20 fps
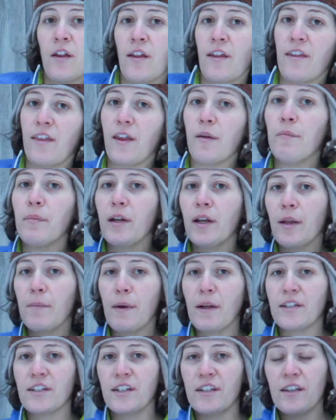And somebody
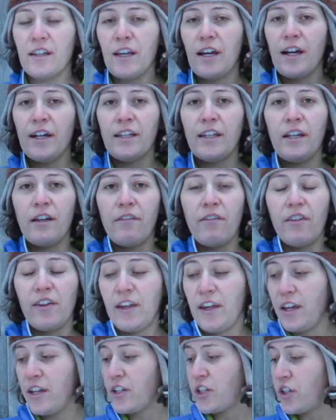mentioned the idea of
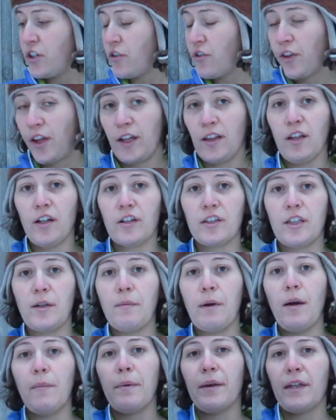ski shoes. I looked
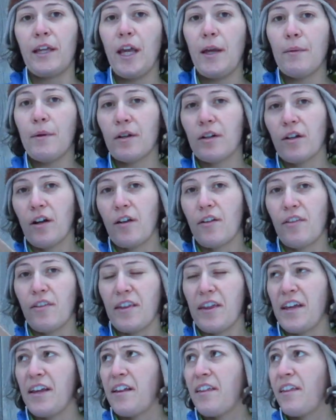them up, I came across
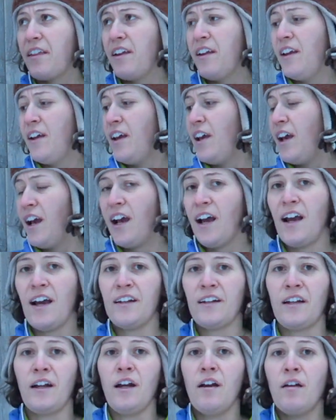these
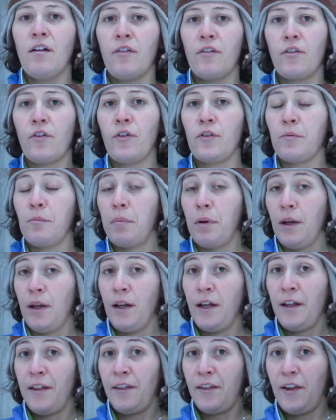and I was going to
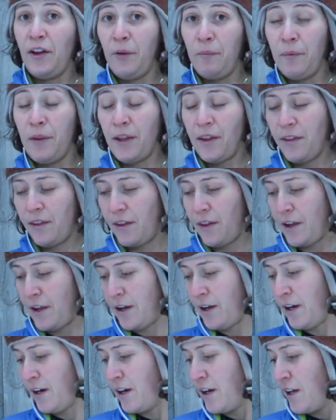buy some this
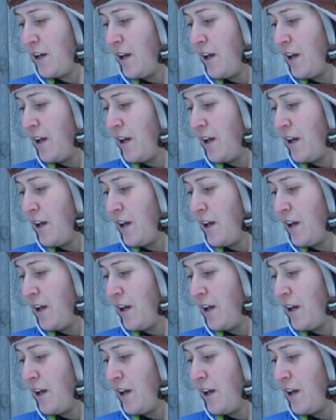year.